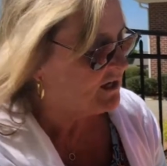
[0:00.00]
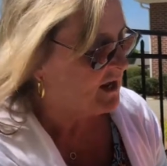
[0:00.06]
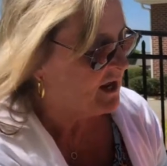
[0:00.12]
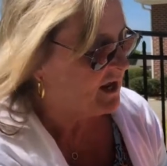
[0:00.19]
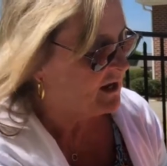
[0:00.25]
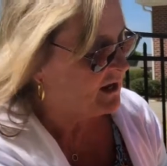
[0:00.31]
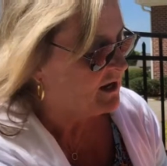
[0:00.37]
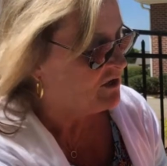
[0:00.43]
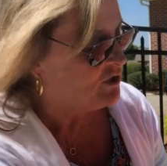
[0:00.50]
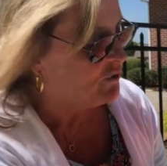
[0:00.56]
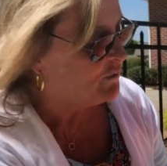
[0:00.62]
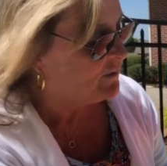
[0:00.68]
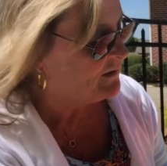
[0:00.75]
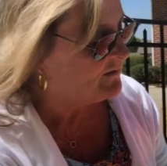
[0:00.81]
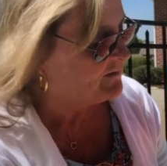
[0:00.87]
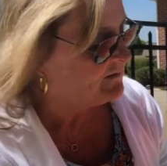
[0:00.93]
egg, and you
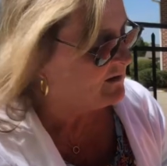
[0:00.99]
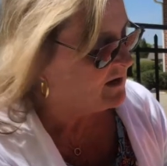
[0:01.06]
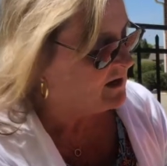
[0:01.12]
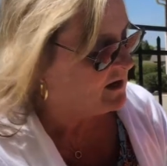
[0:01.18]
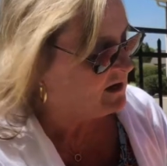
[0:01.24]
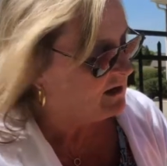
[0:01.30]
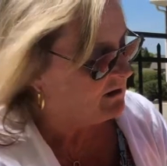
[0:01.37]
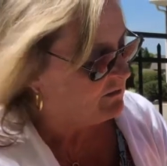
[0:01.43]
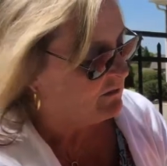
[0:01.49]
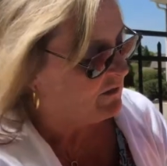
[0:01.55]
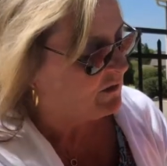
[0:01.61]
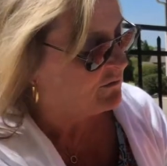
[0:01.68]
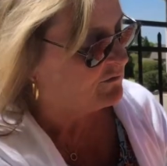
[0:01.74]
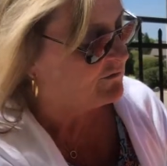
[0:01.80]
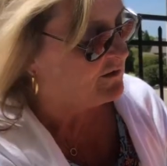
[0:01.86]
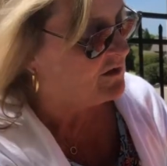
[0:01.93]
can see
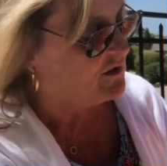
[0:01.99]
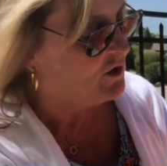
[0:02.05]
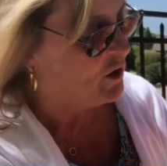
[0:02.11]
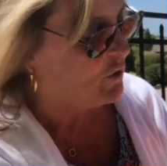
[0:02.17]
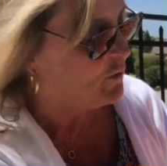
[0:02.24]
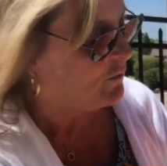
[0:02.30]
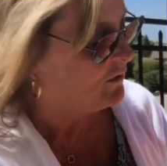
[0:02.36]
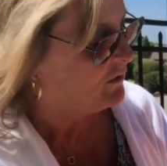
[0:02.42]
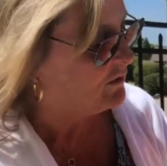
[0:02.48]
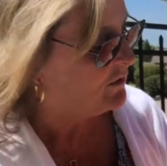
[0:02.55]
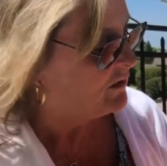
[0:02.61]
there's the yolk,